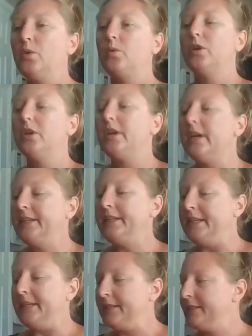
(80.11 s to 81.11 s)
We're gonna
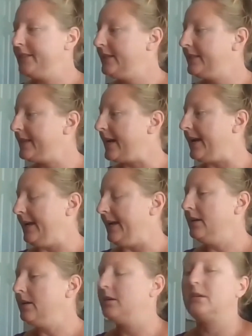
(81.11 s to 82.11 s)
need
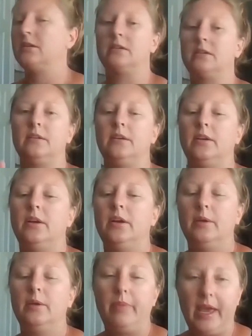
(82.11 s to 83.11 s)
today
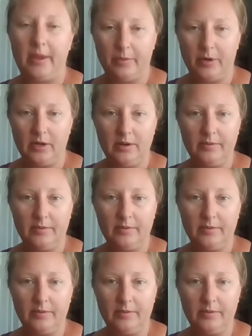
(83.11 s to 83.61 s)
paper.